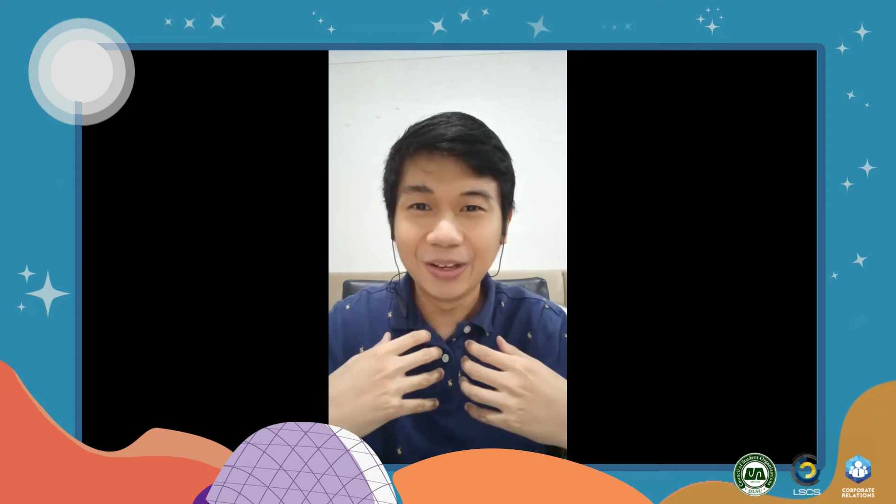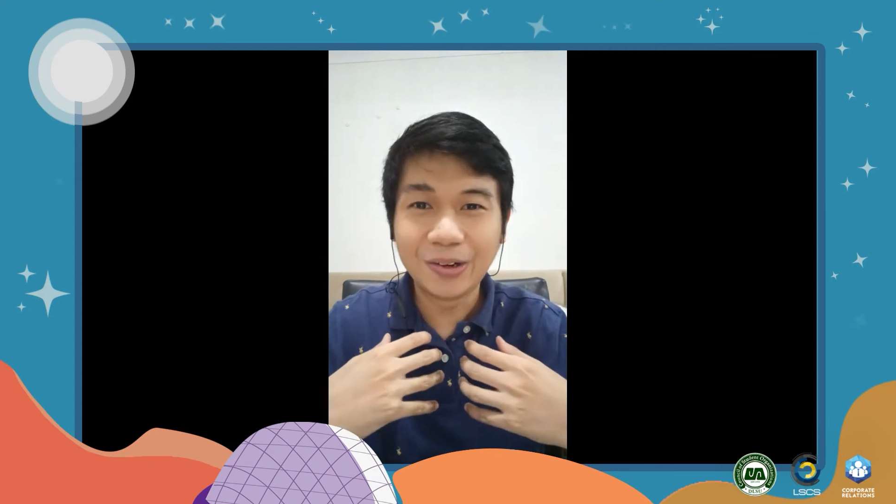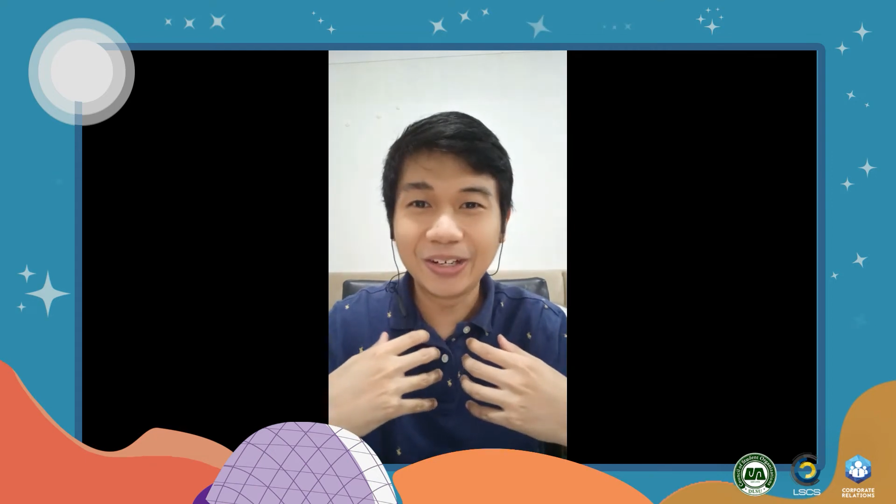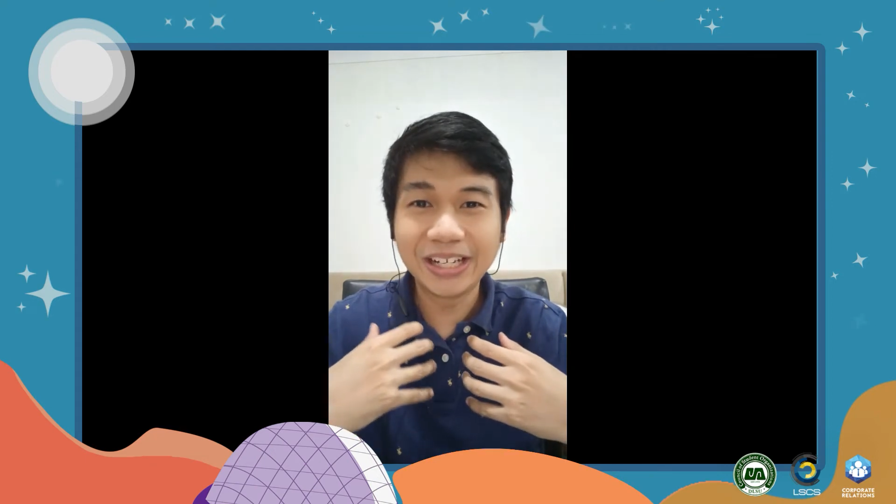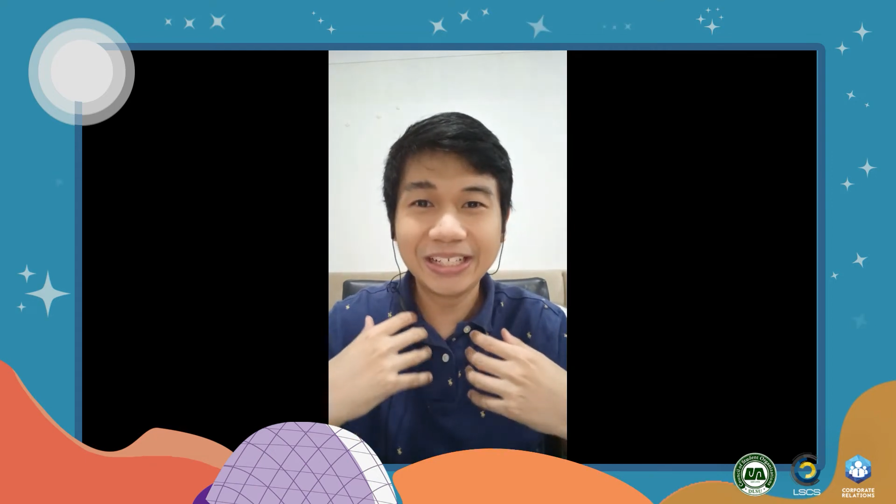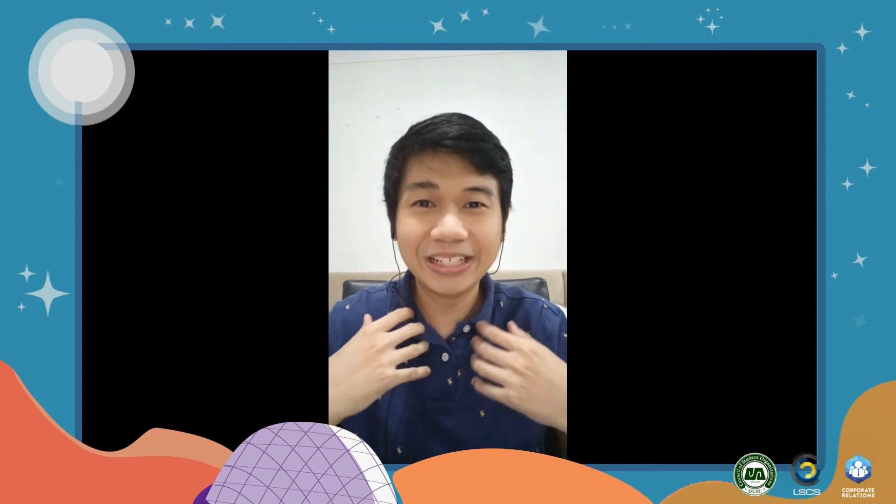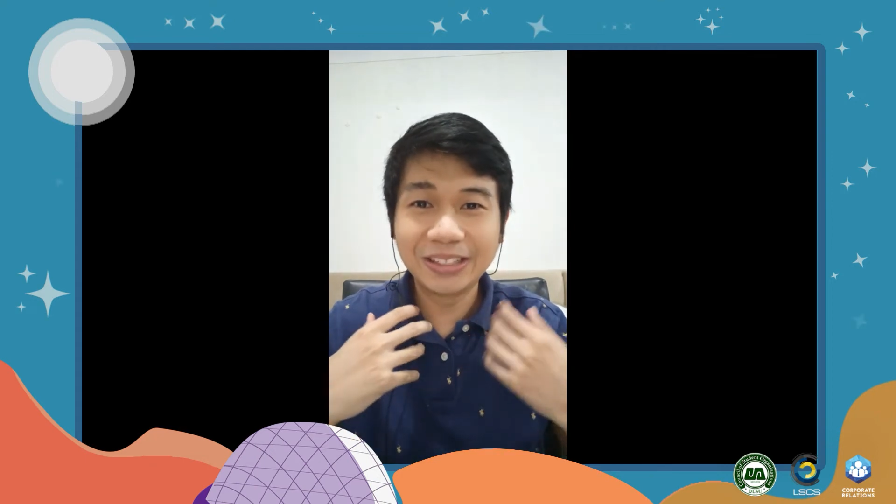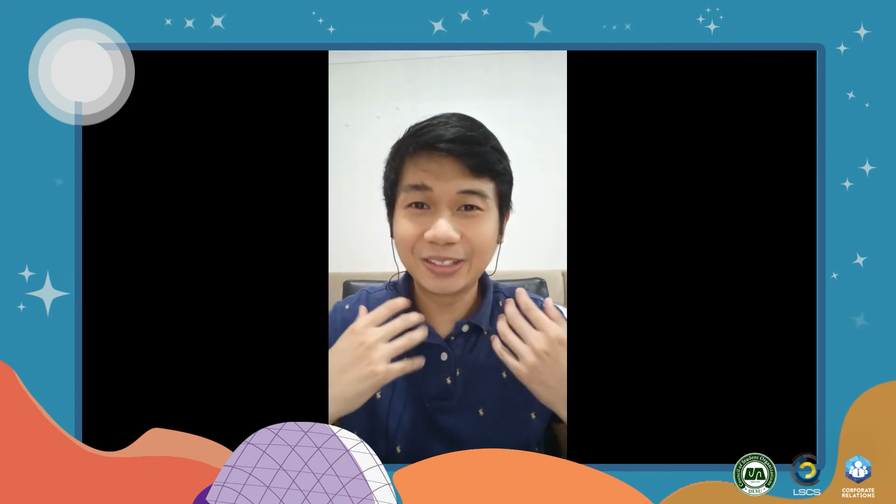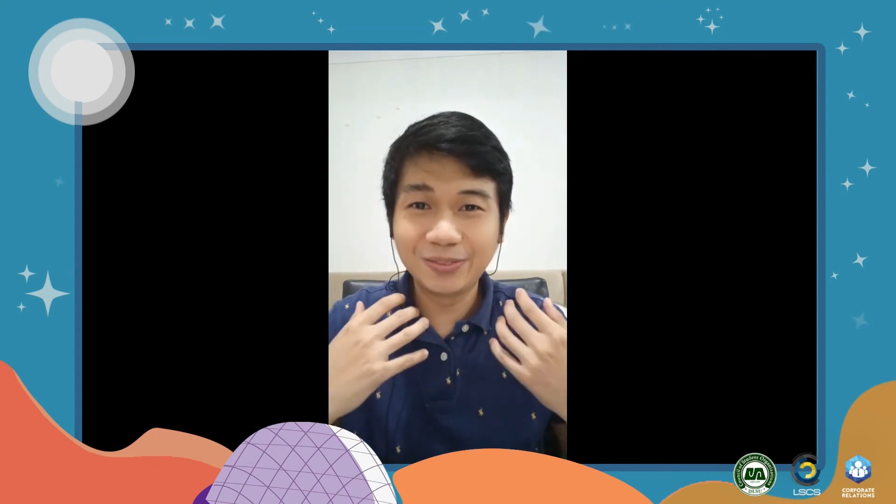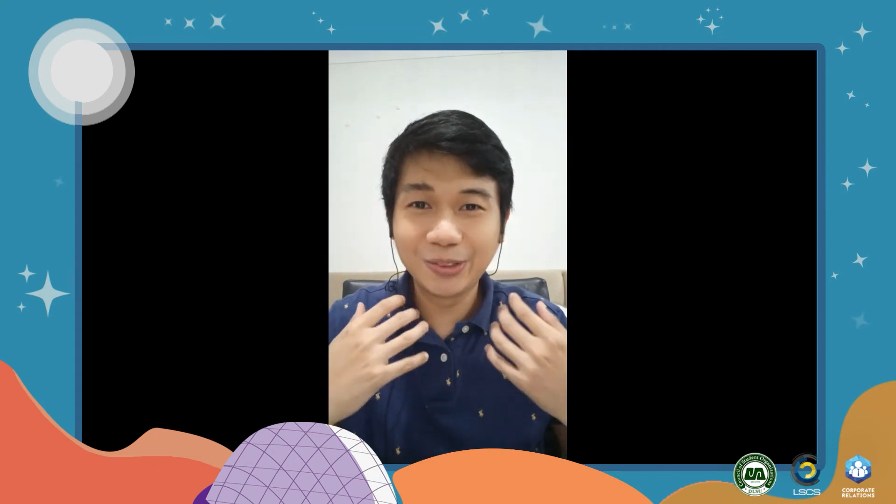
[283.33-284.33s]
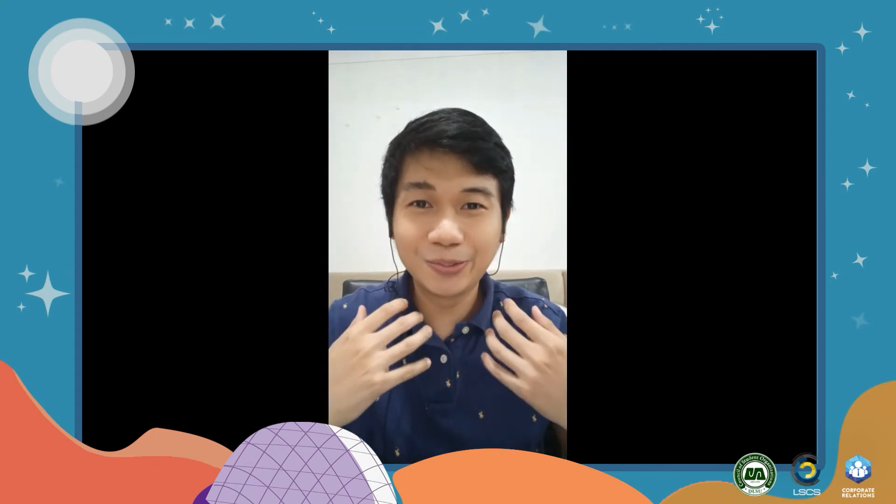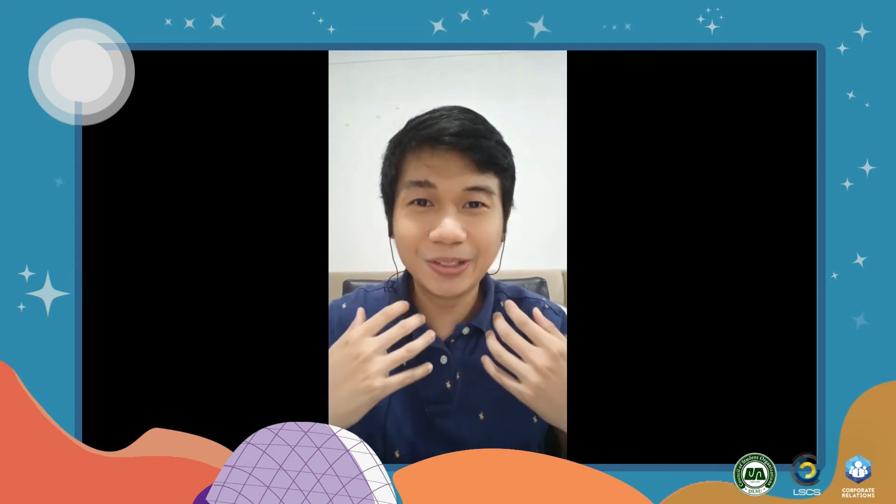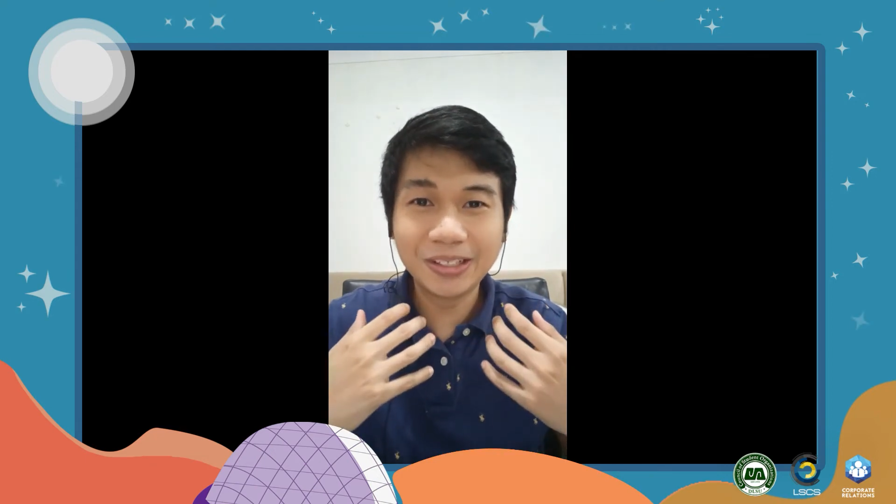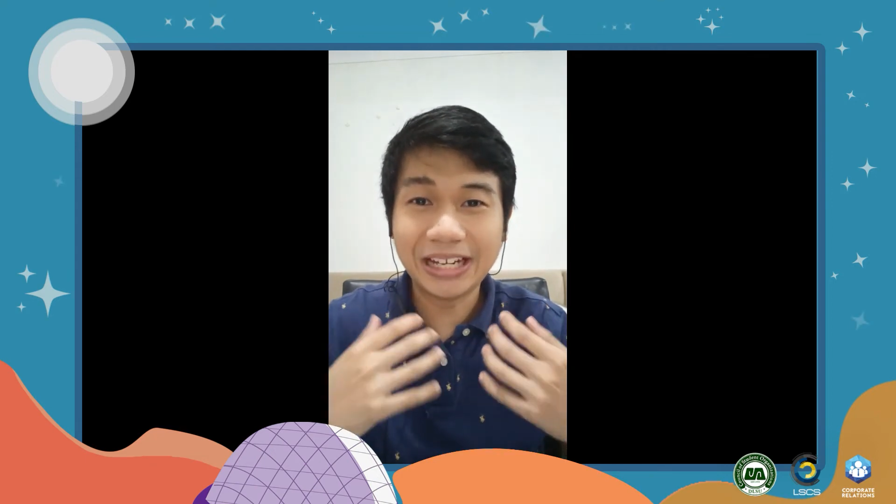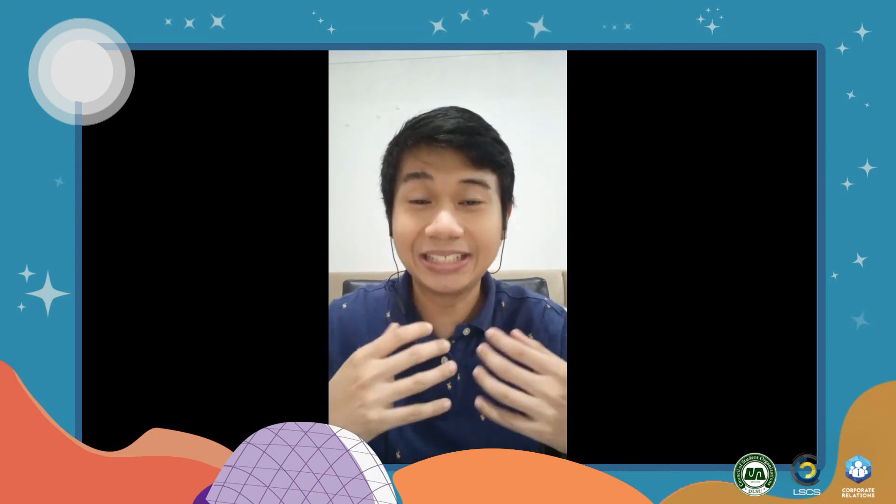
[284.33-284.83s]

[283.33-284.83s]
or any interviewer